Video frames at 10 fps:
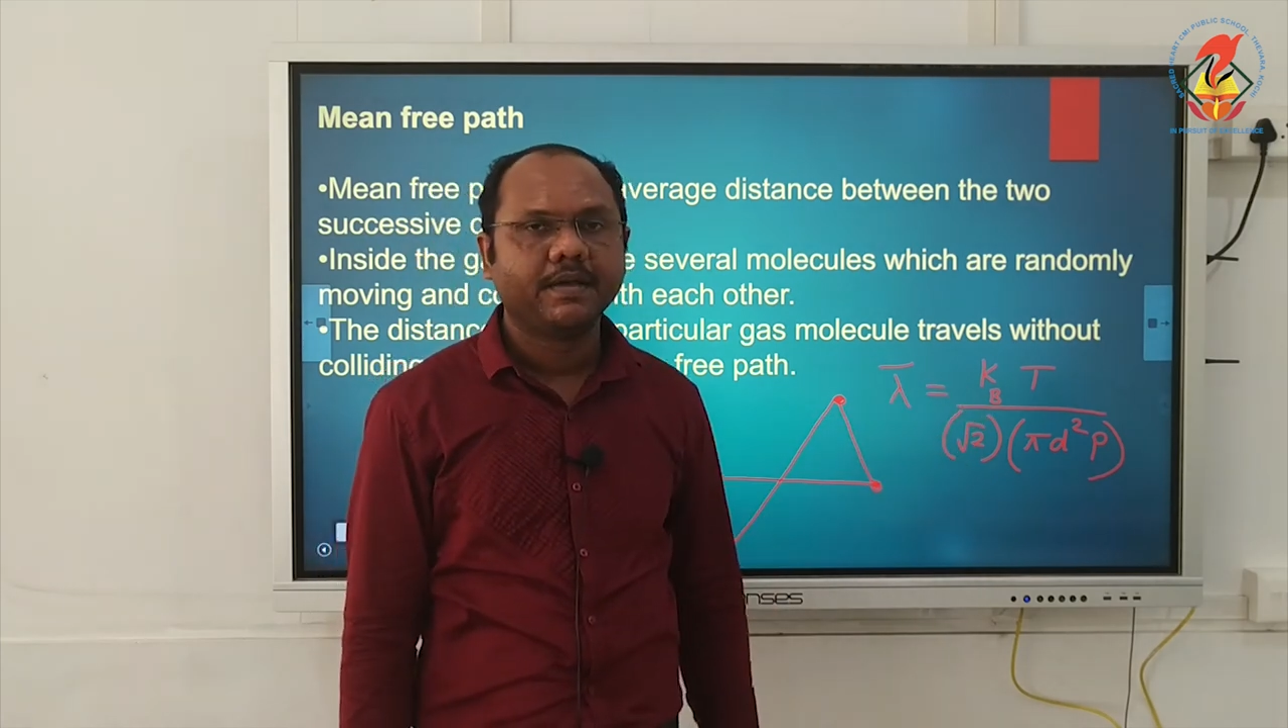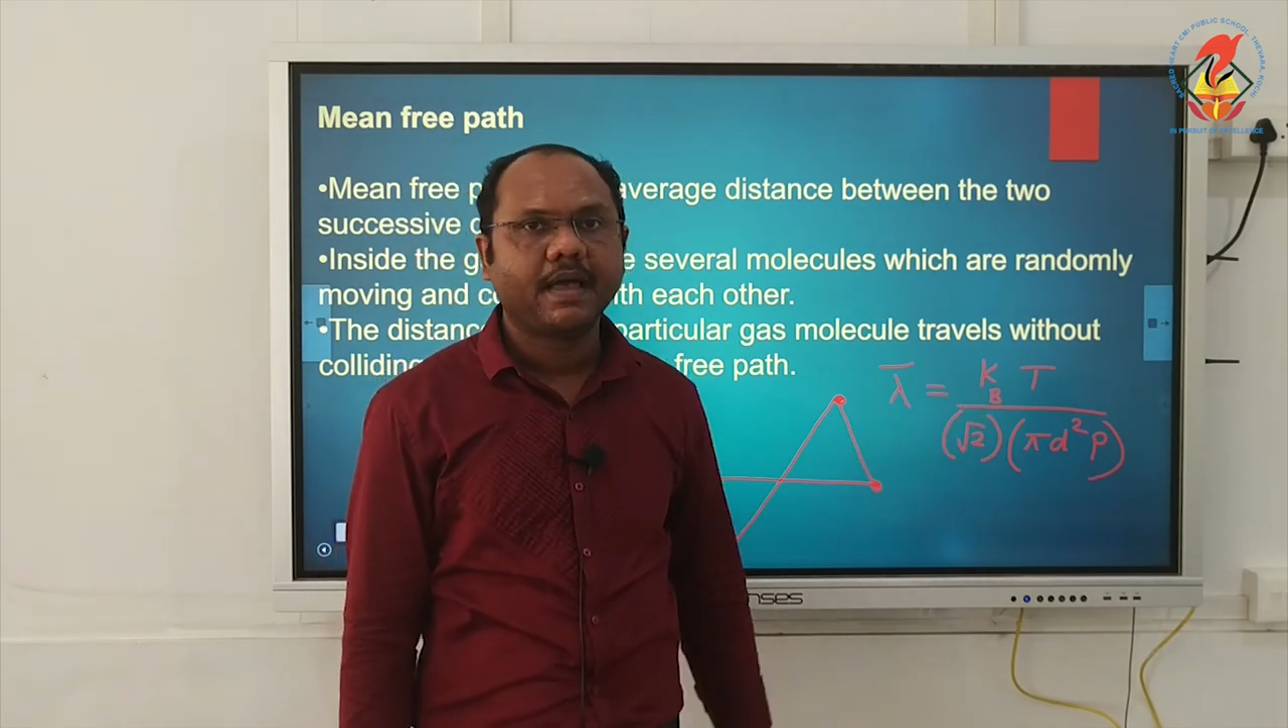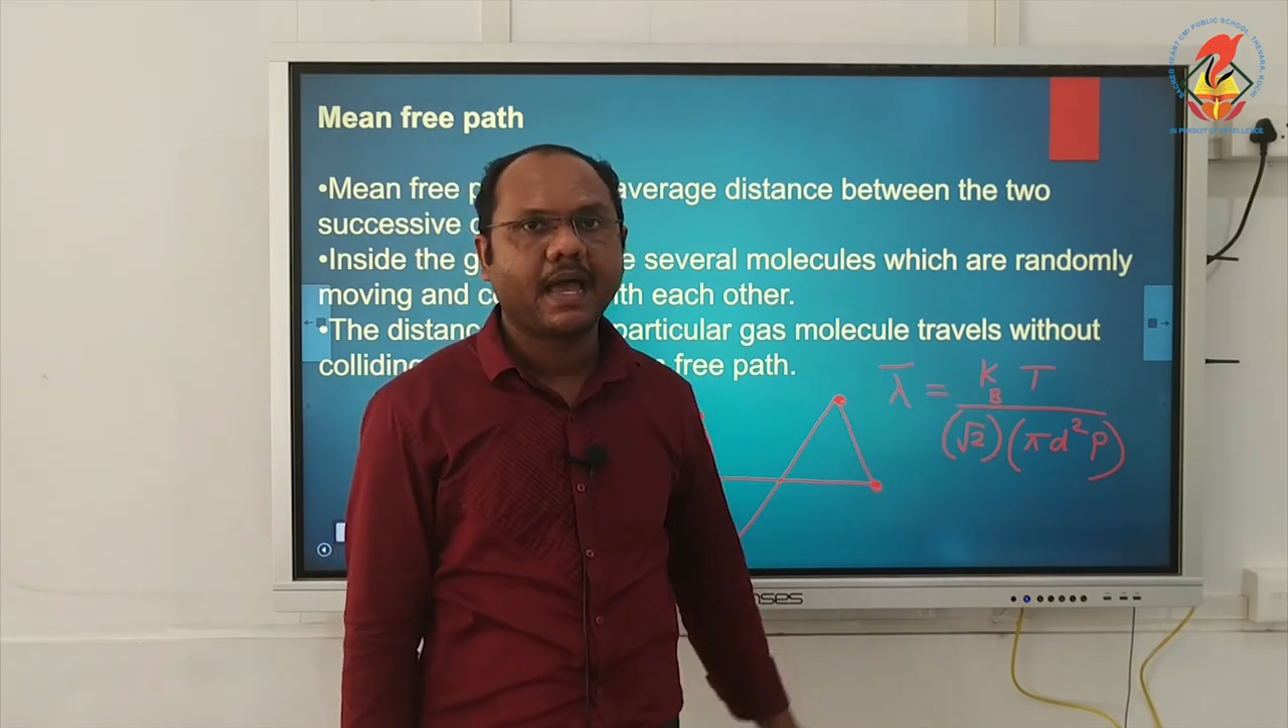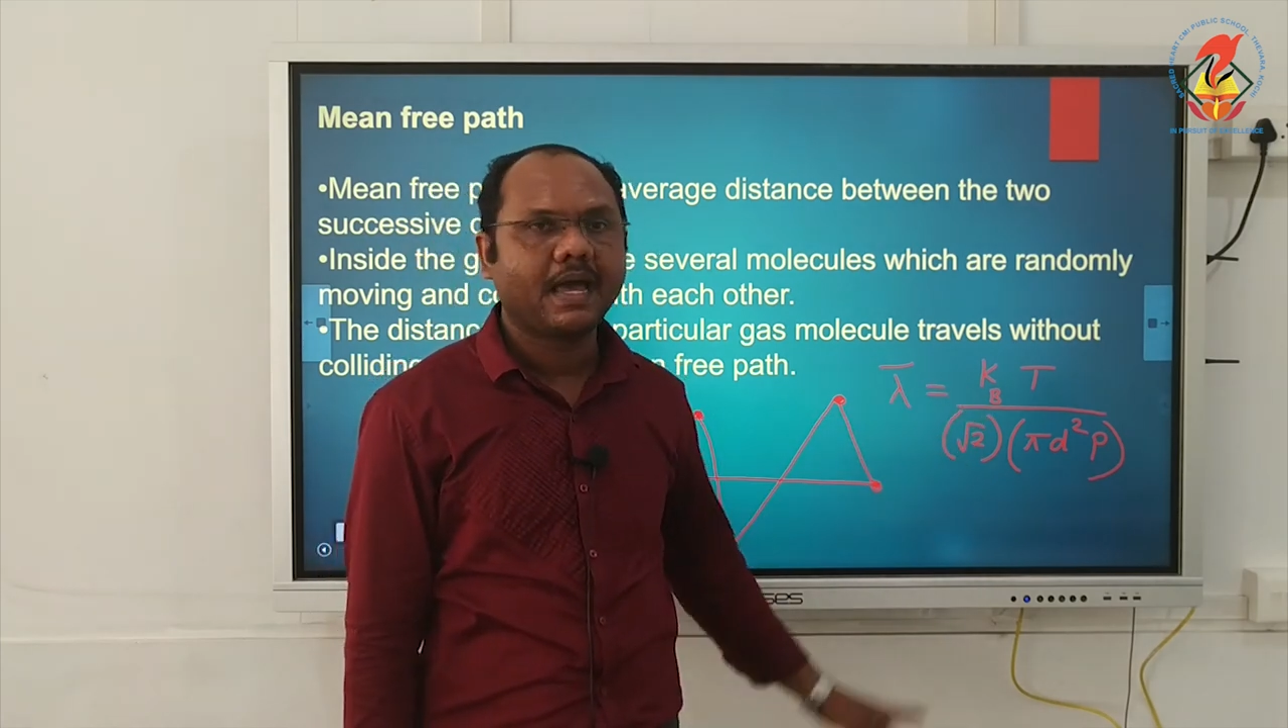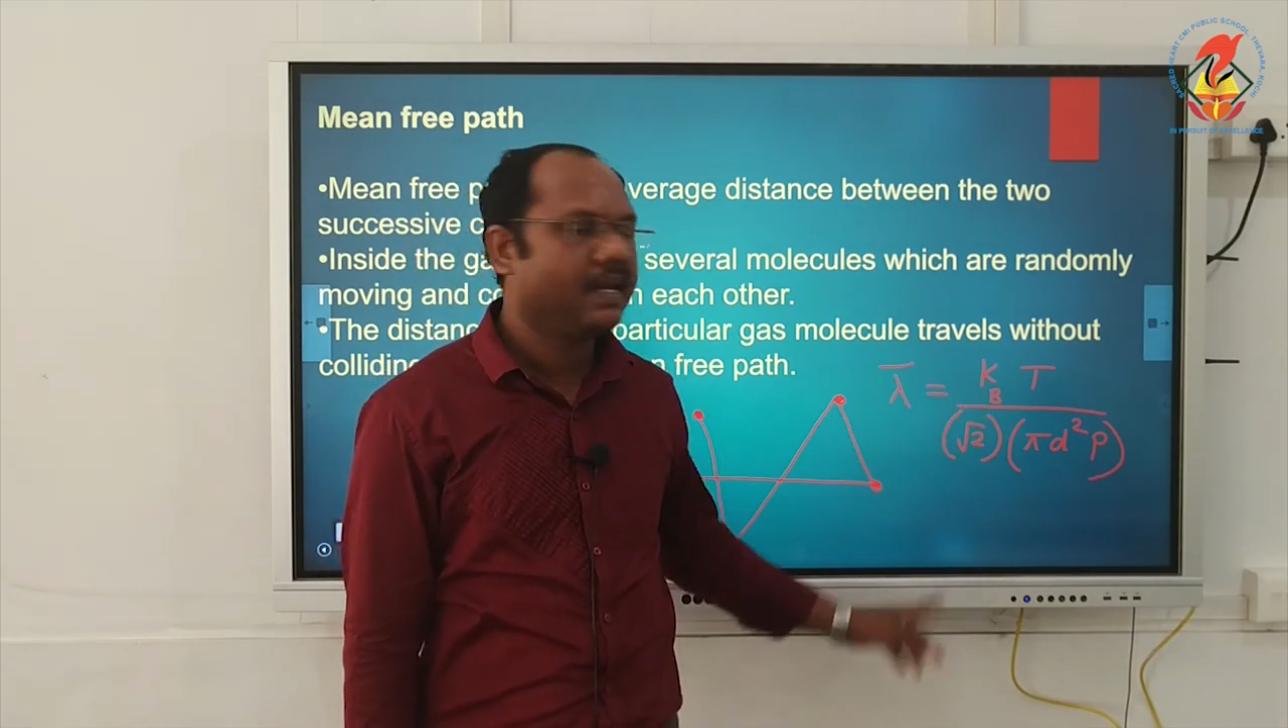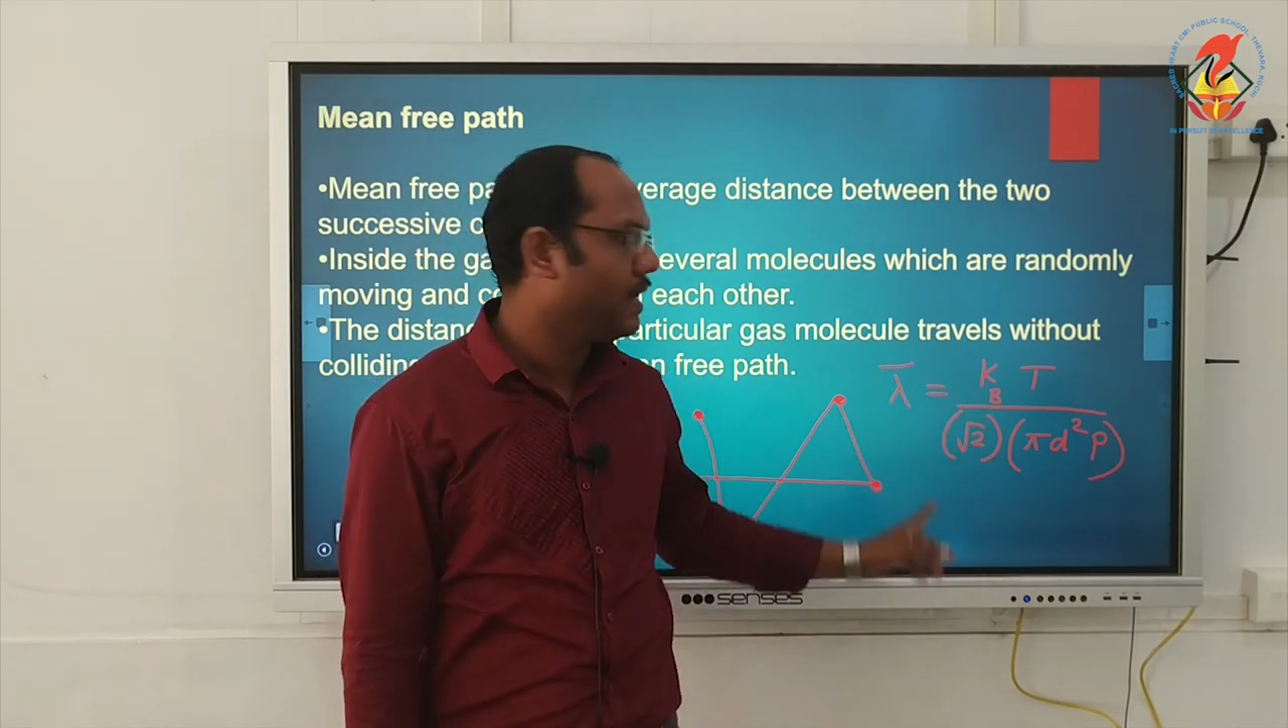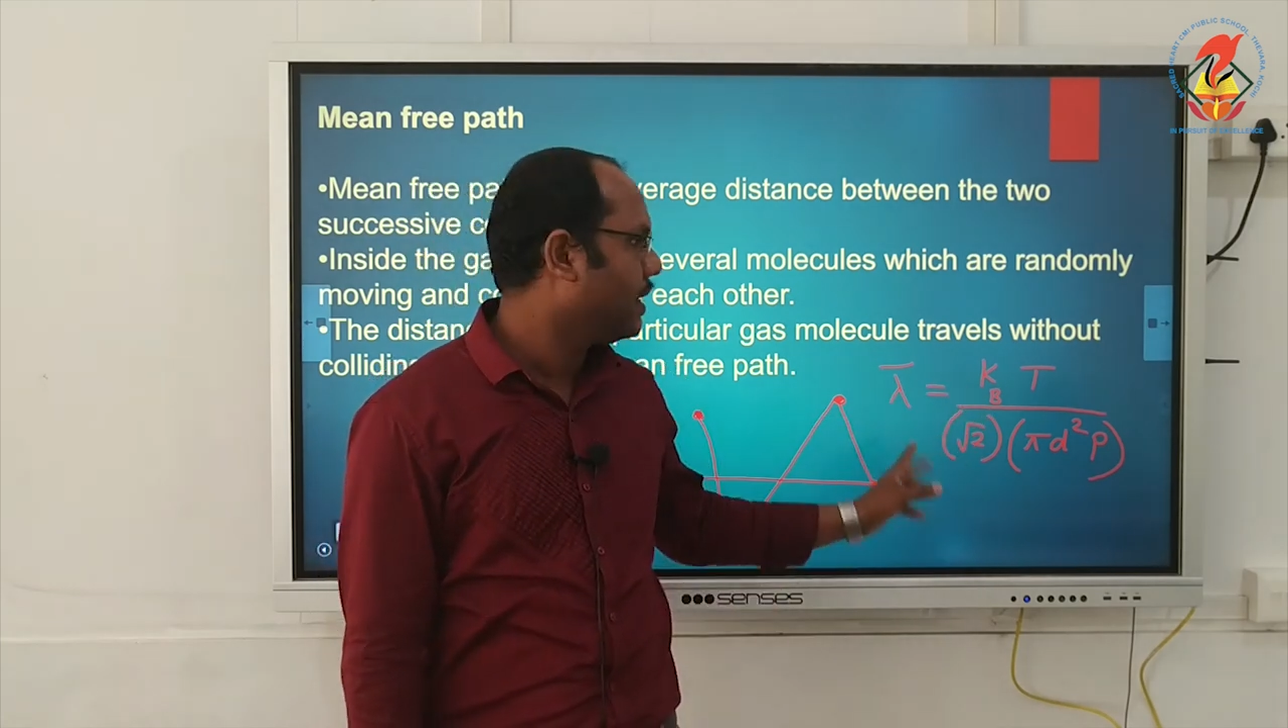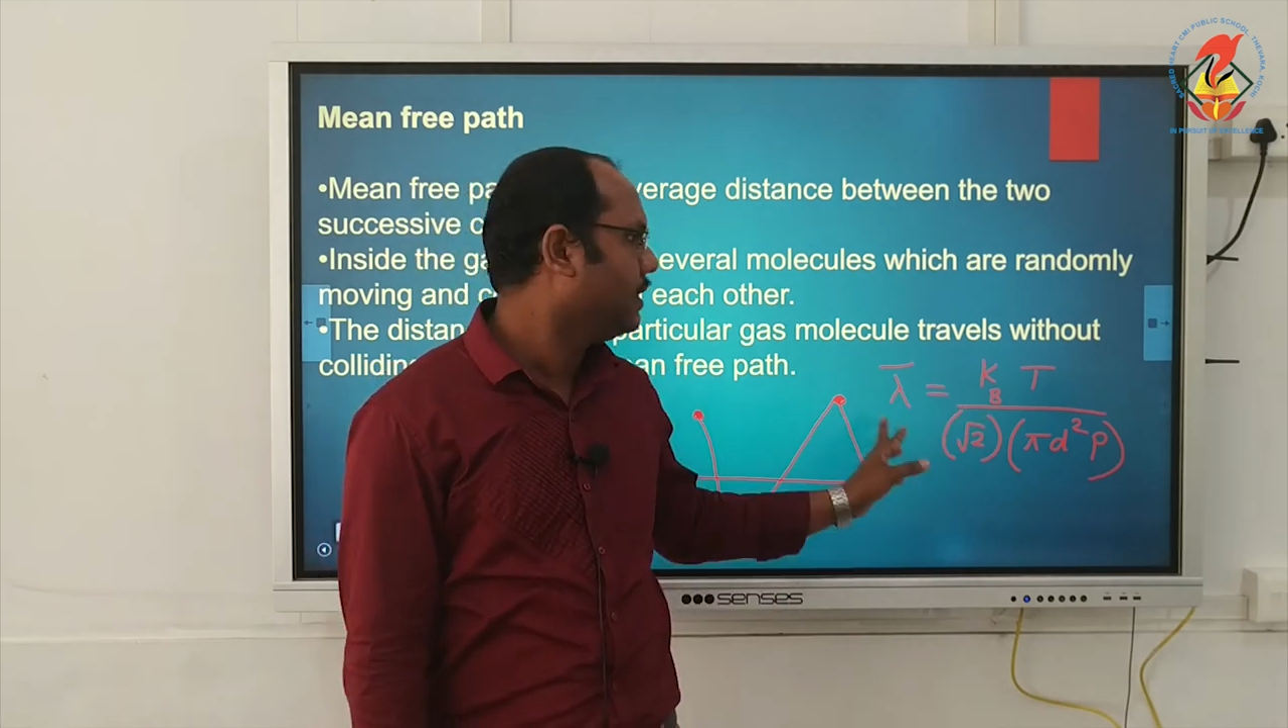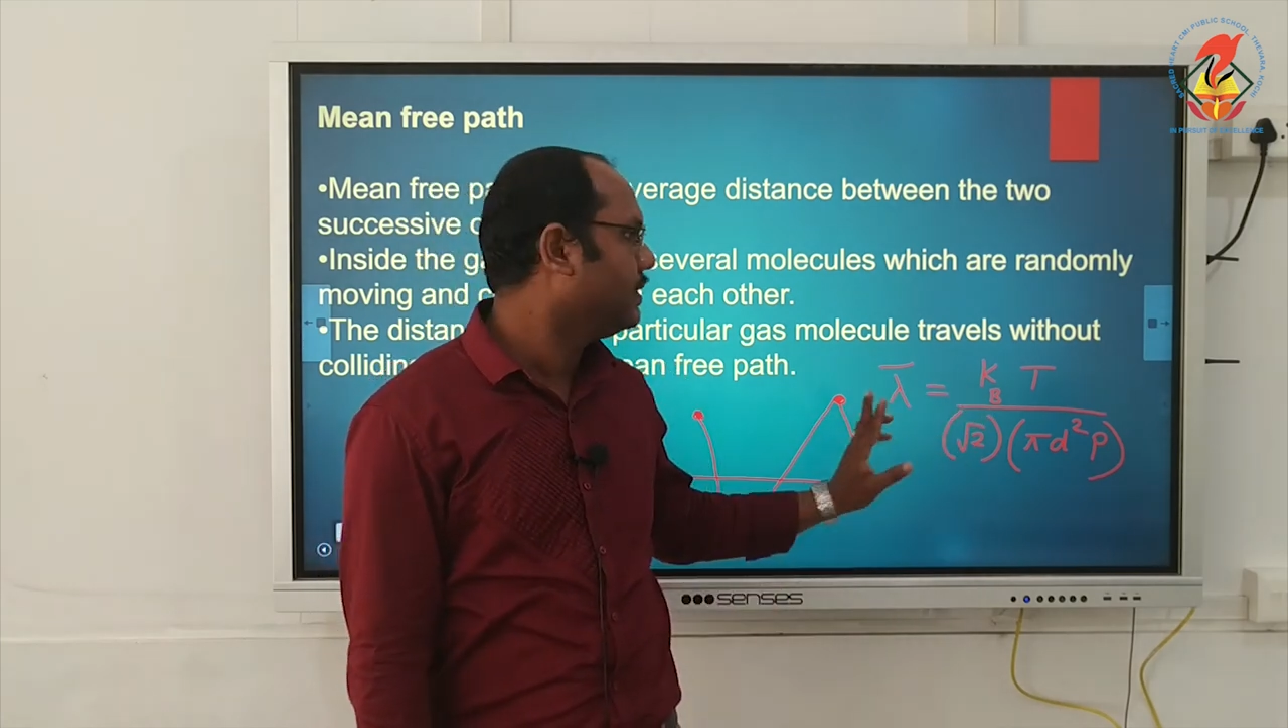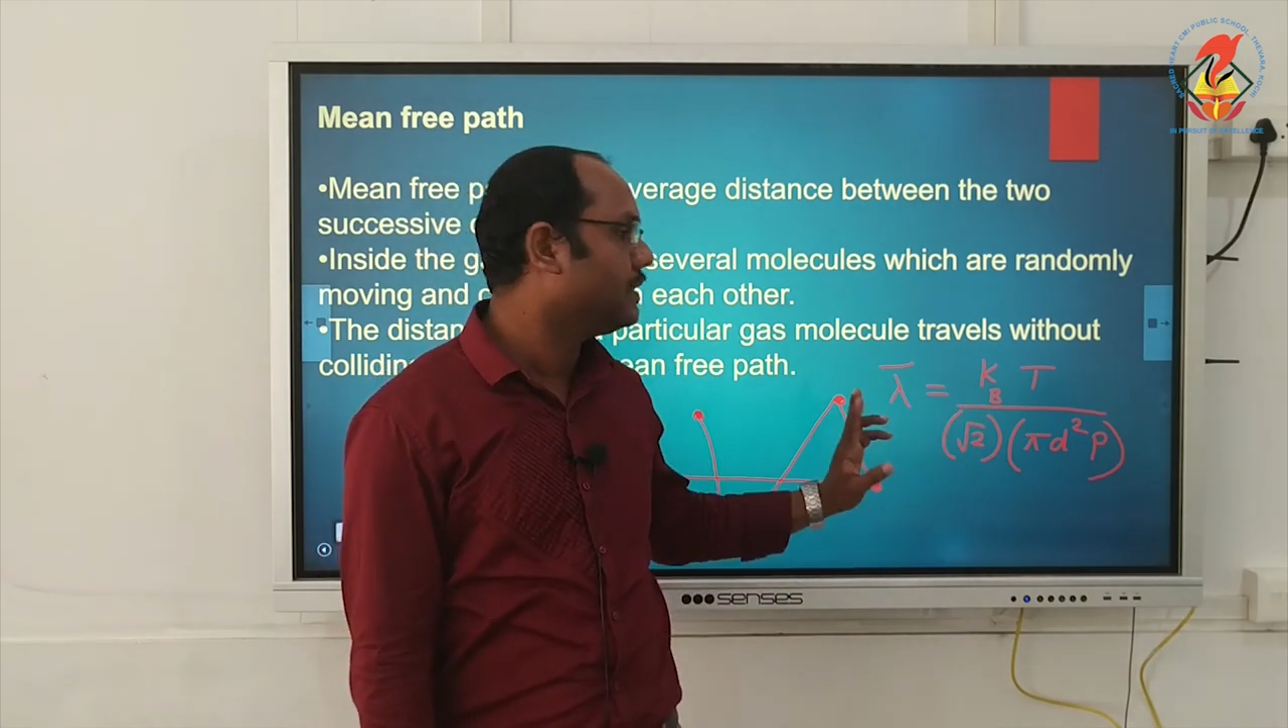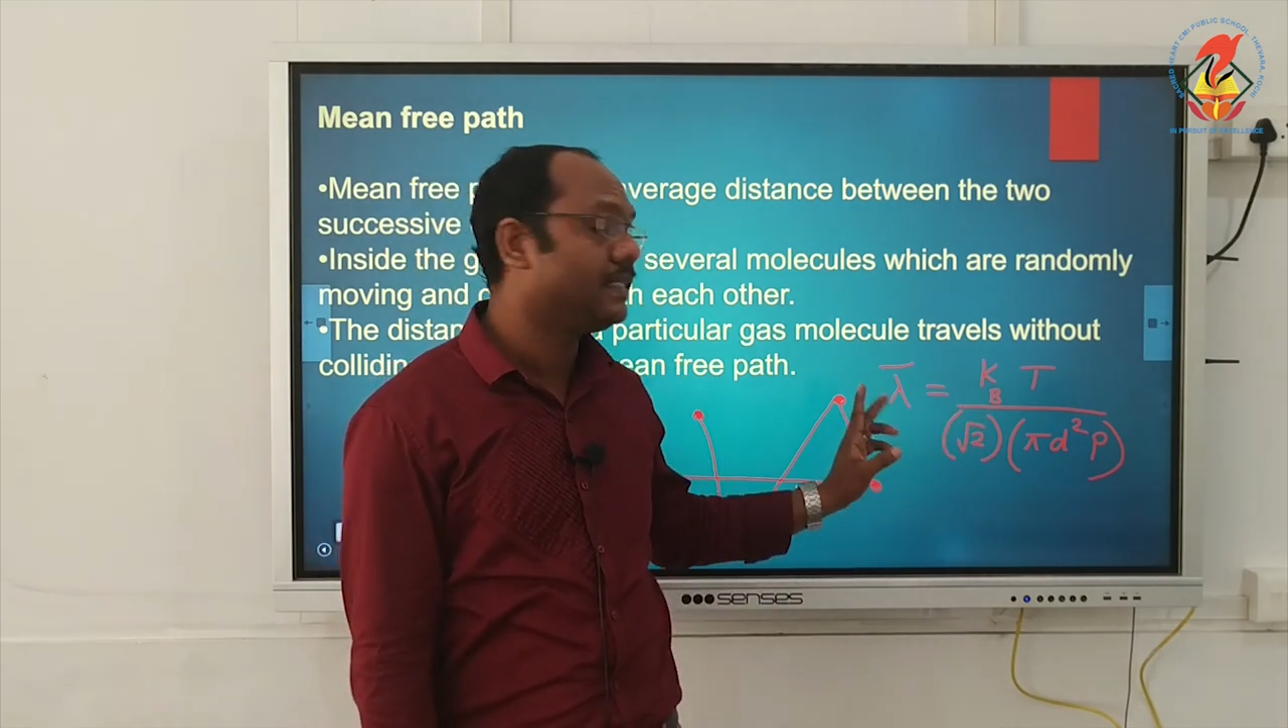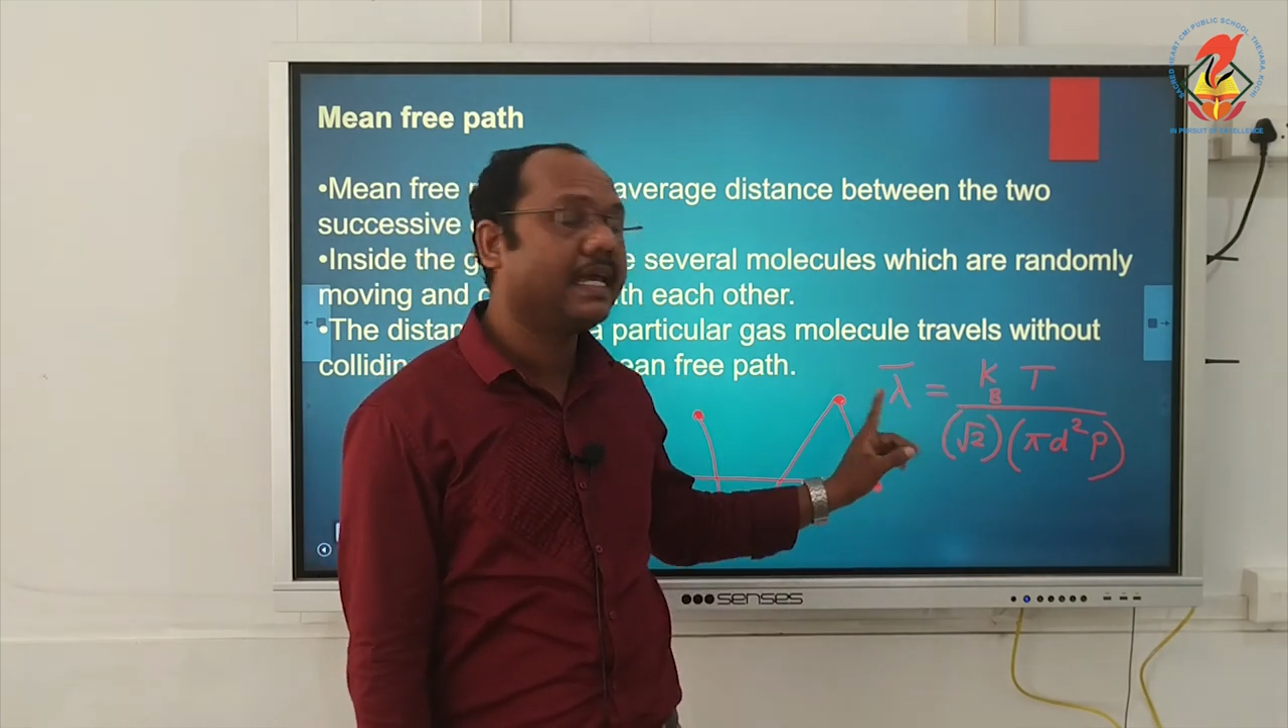and just